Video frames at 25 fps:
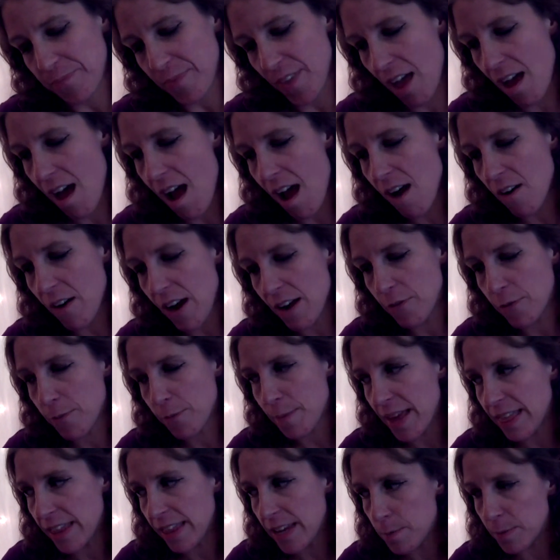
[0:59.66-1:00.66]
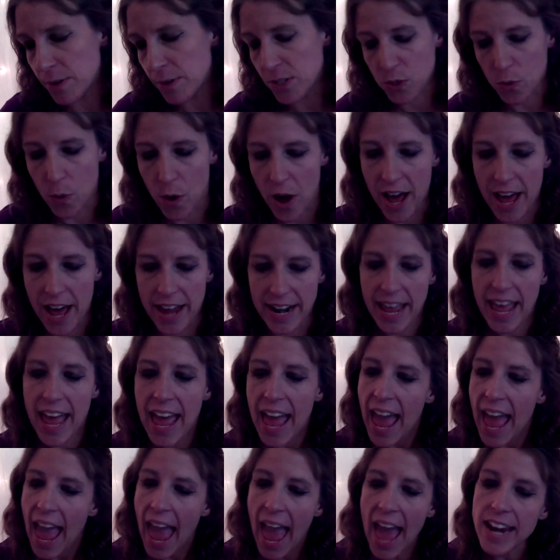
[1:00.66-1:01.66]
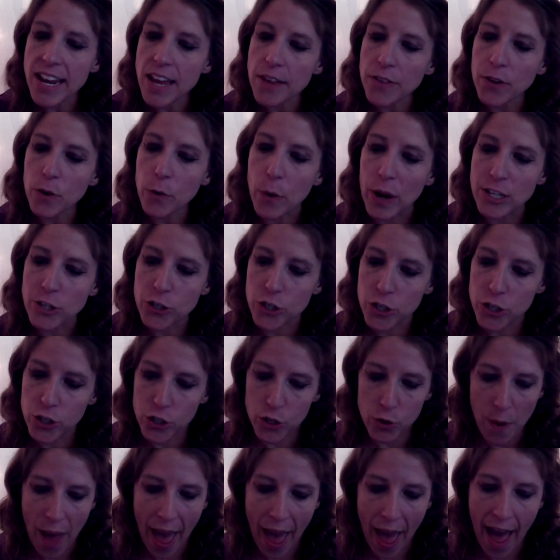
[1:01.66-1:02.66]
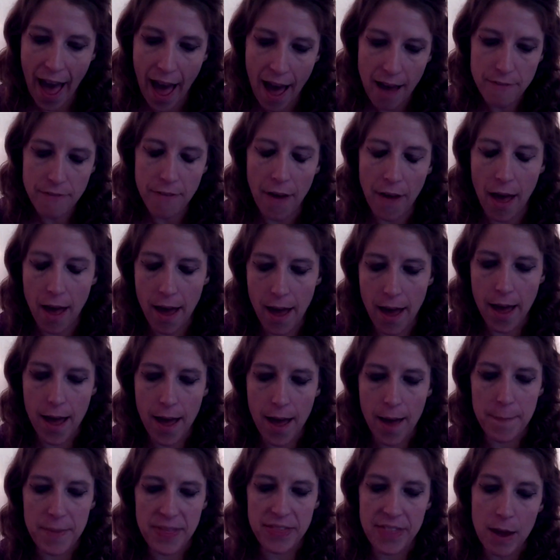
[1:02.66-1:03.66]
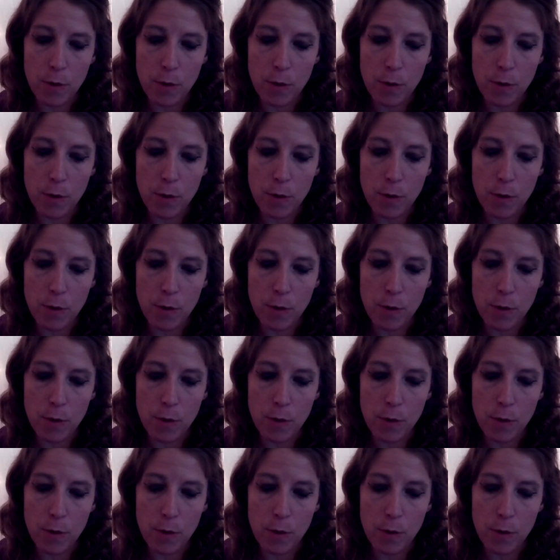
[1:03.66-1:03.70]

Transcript: All right, for my Libra squad, any other questions you have,